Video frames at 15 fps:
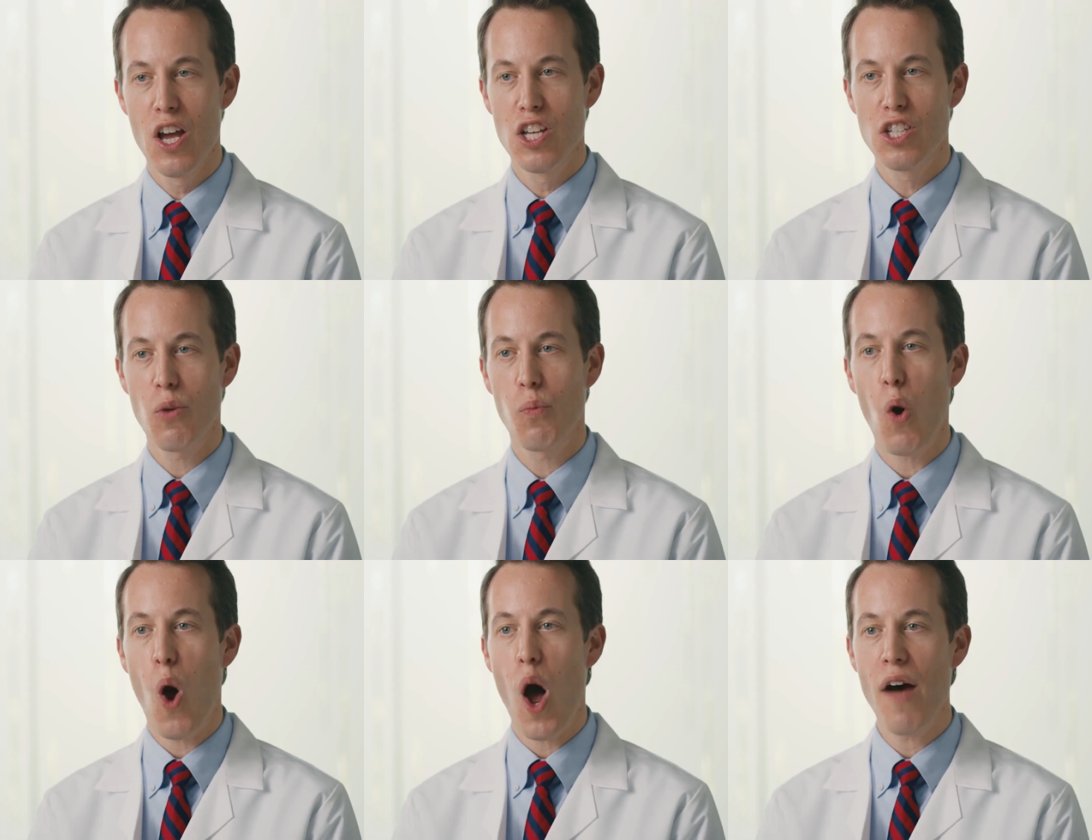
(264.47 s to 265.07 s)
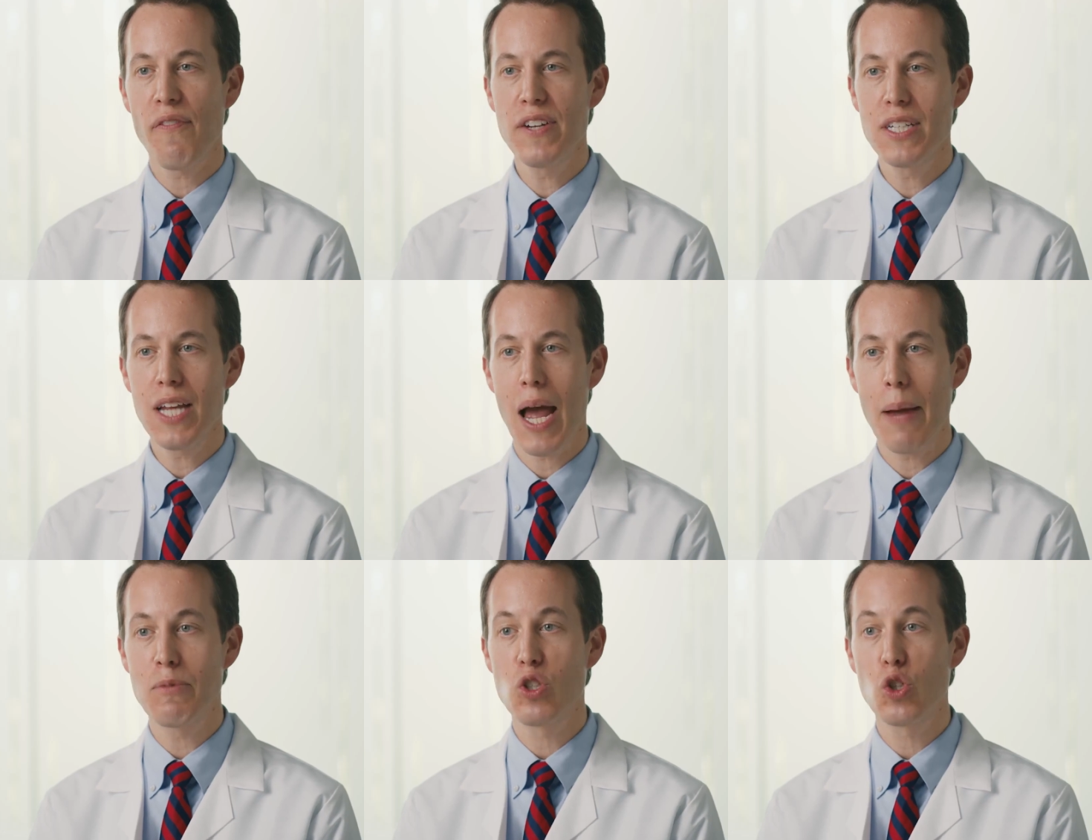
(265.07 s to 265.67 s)
So we're
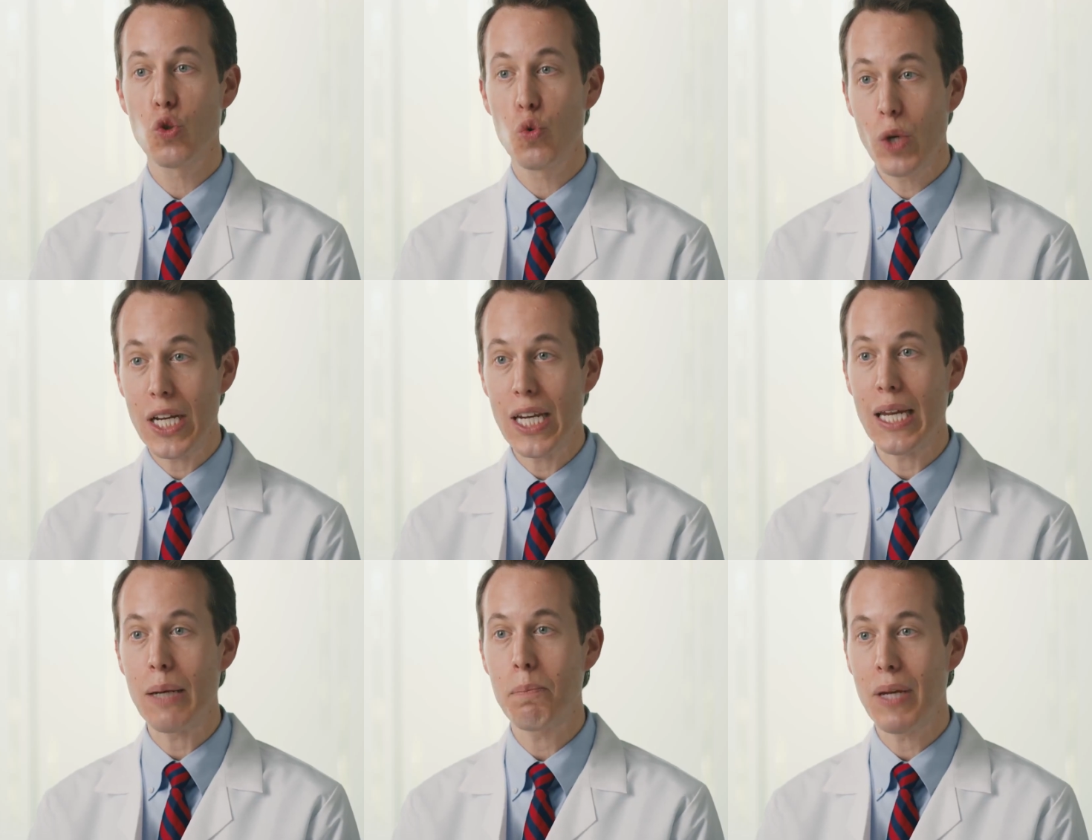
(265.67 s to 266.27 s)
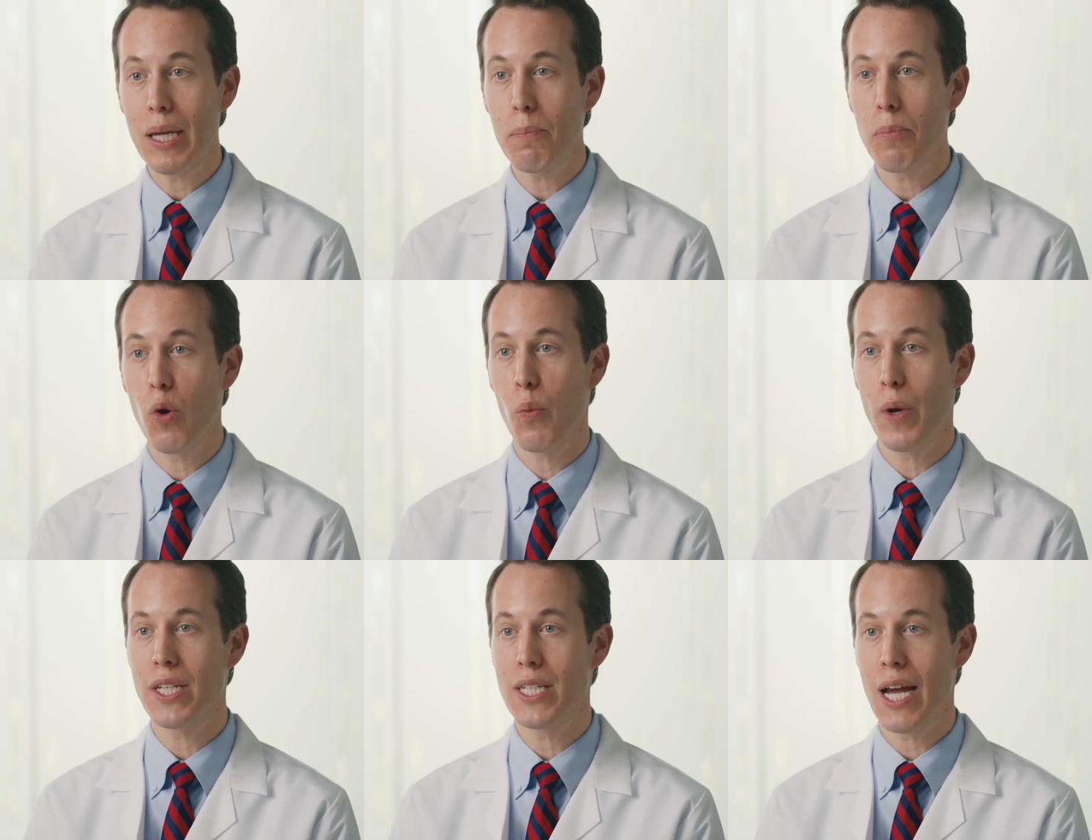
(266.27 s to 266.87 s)
oftentimes screening
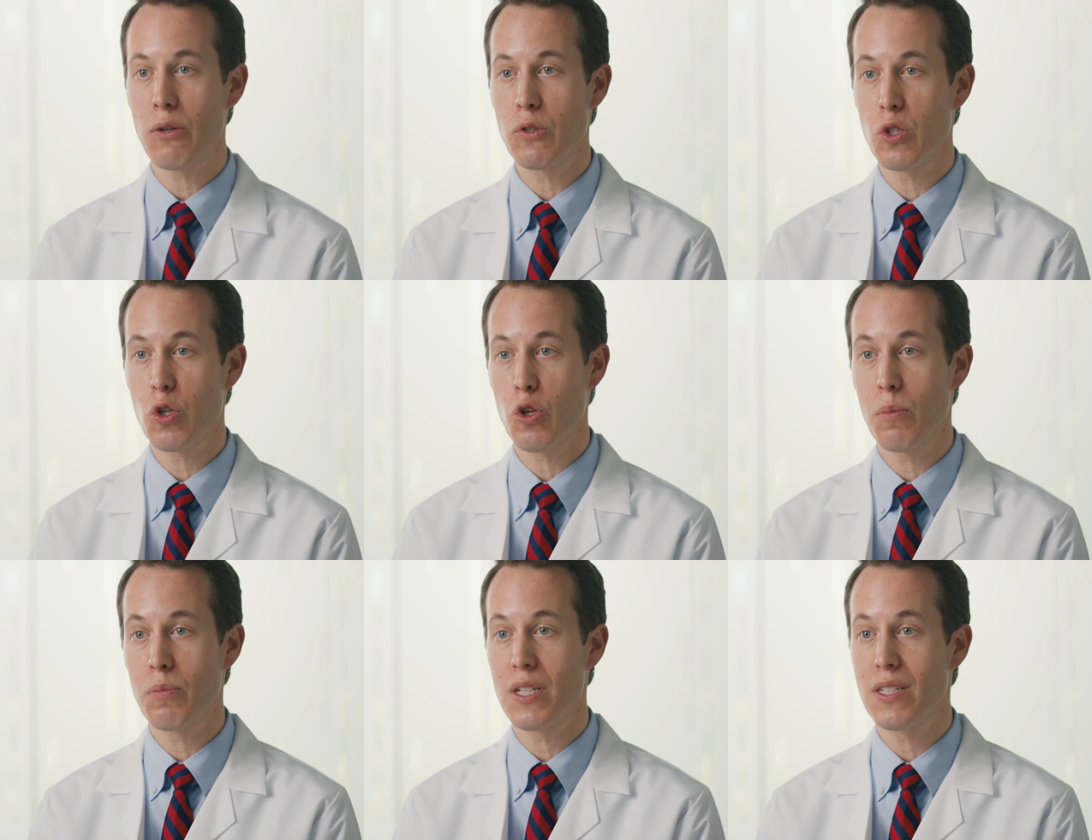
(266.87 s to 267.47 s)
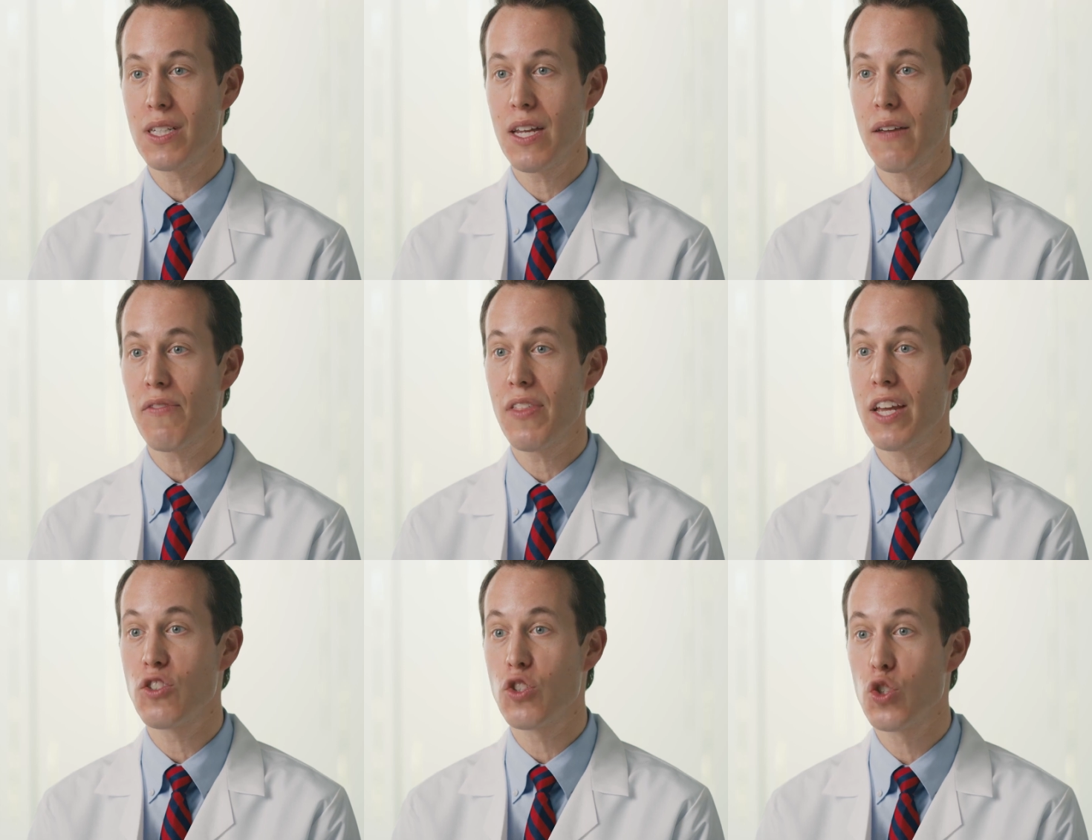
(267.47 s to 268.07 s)
people with Down syndrome to see
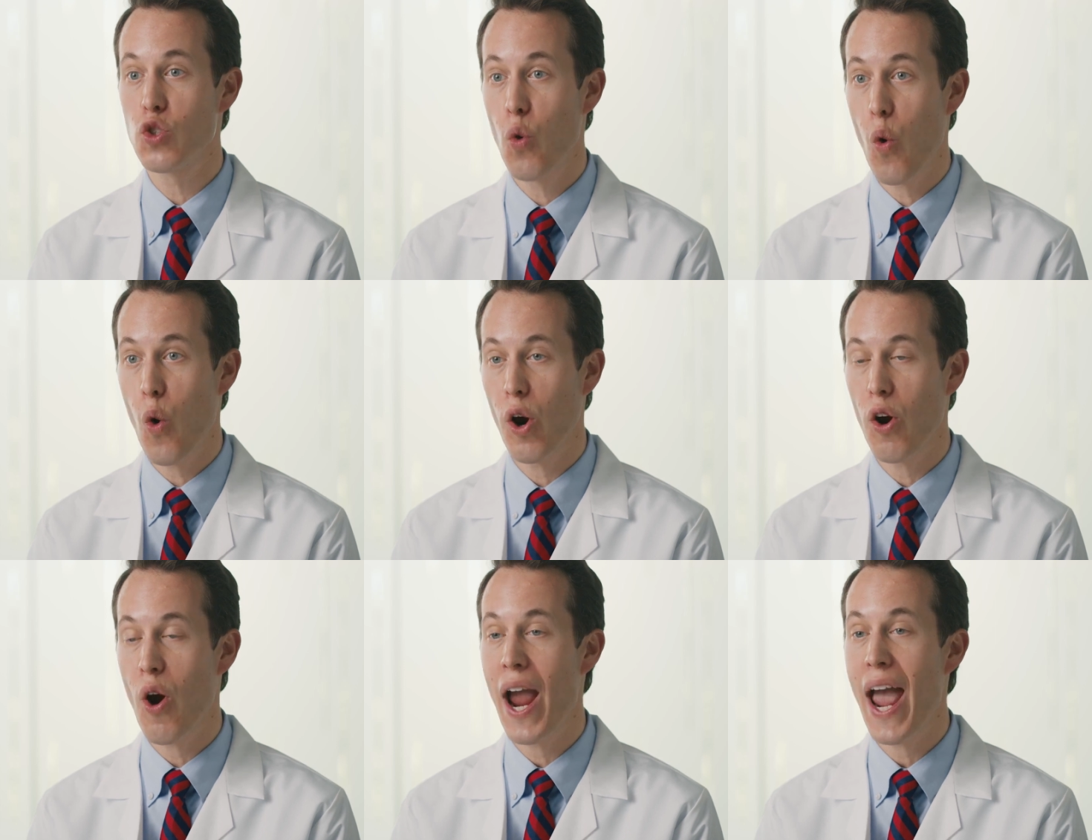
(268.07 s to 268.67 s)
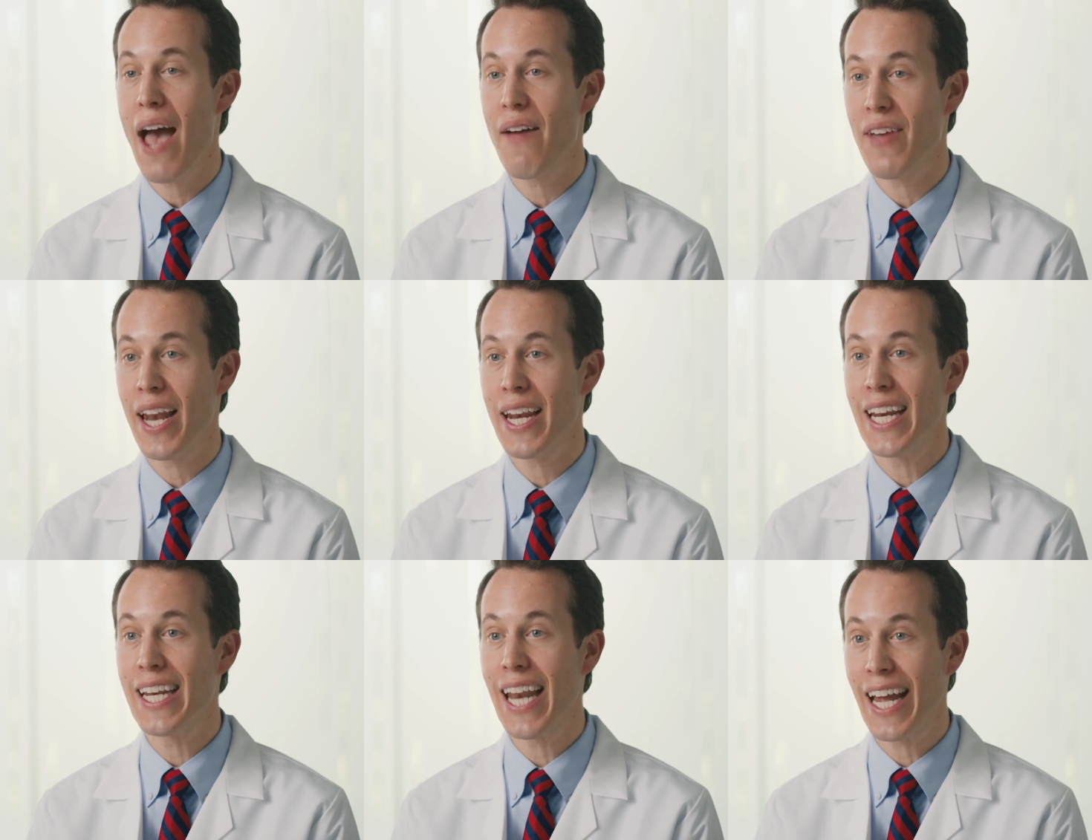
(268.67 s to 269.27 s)
if they snore or have
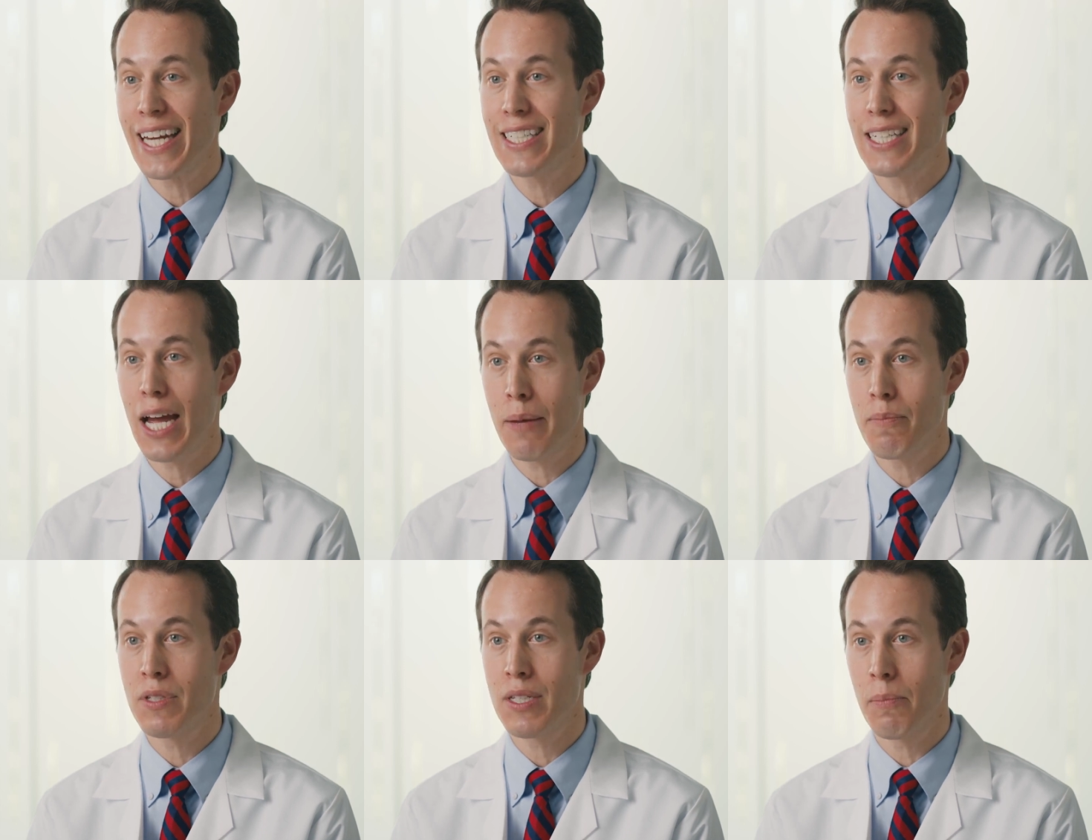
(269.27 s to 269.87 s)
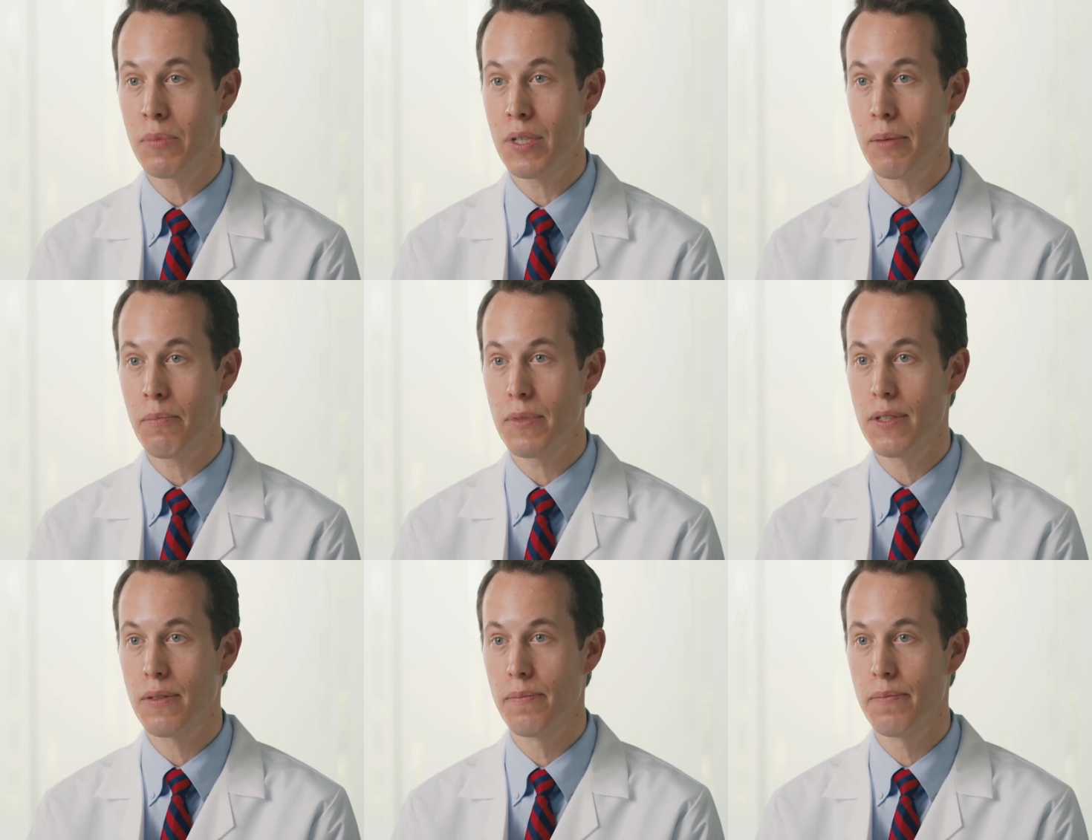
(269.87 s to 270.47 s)
any nighttime
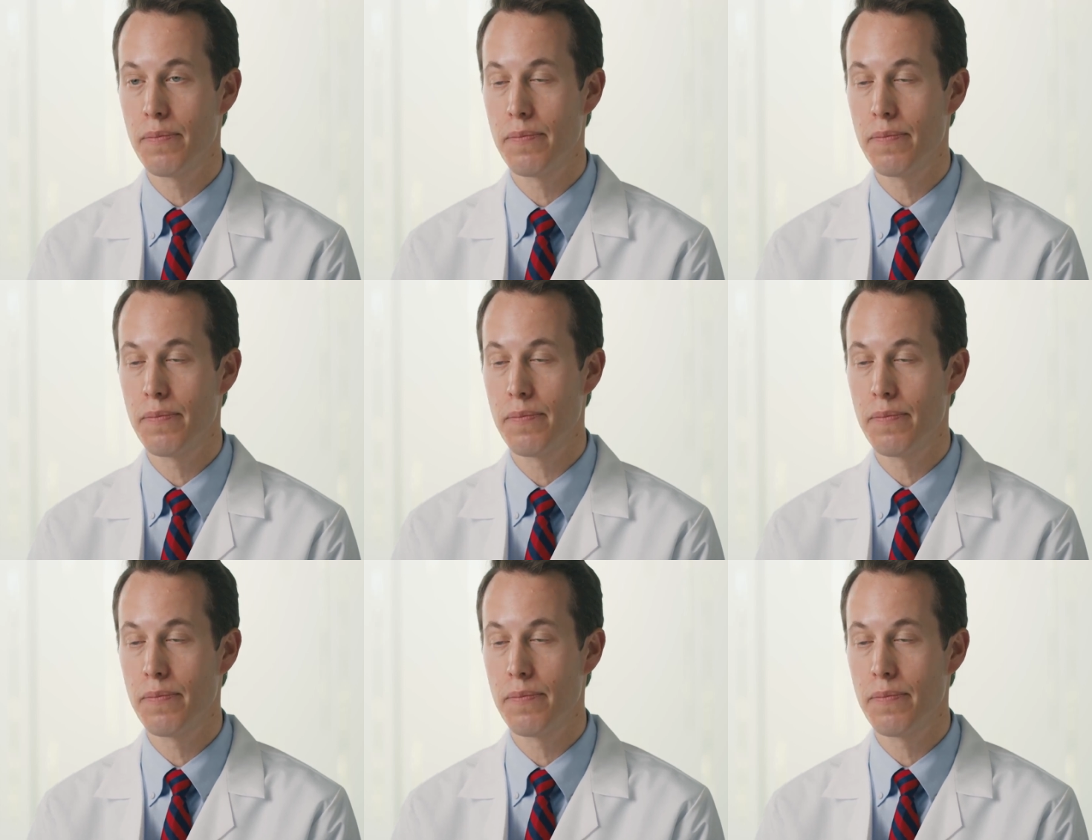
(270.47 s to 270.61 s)
symptoms.